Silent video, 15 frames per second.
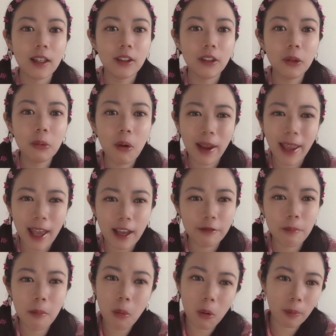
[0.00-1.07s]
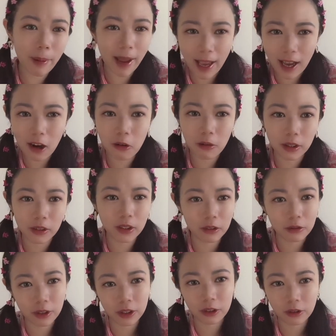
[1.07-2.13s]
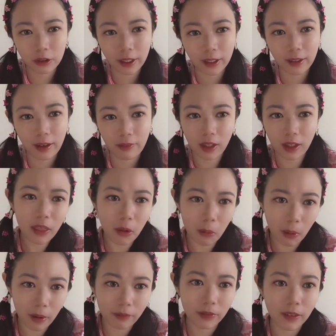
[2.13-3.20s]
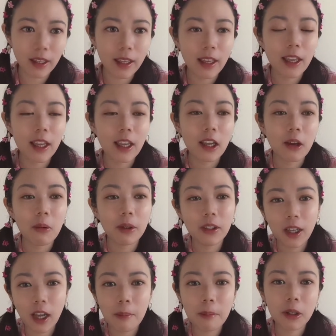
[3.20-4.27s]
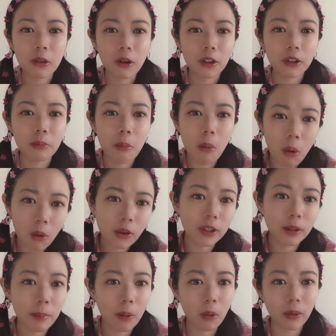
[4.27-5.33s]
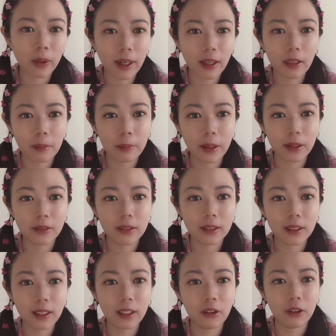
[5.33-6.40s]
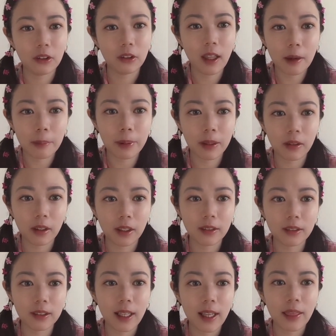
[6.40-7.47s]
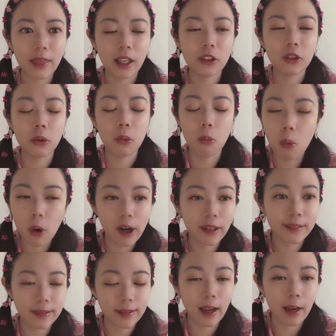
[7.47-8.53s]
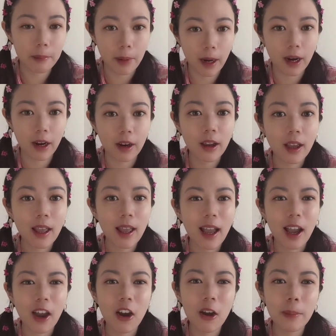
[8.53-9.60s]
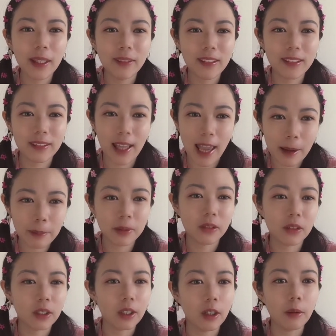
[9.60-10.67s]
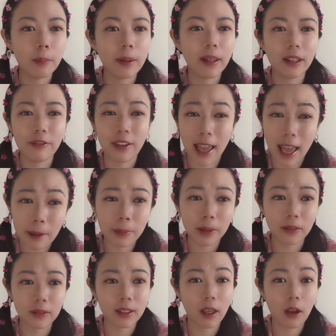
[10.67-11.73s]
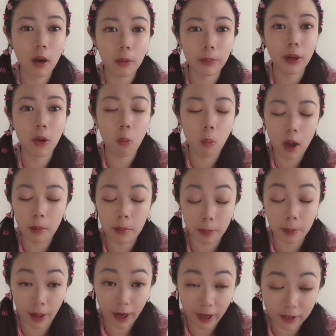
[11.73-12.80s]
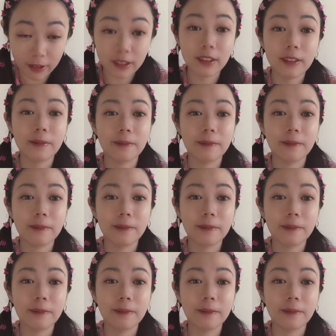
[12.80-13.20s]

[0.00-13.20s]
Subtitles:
You won't have more power to restrict another one. When you come across more supporting elements in your luck pillars, that's your worst nightmare. I hope it doesn't happen to you, but if it happens, I hope you're well prepared.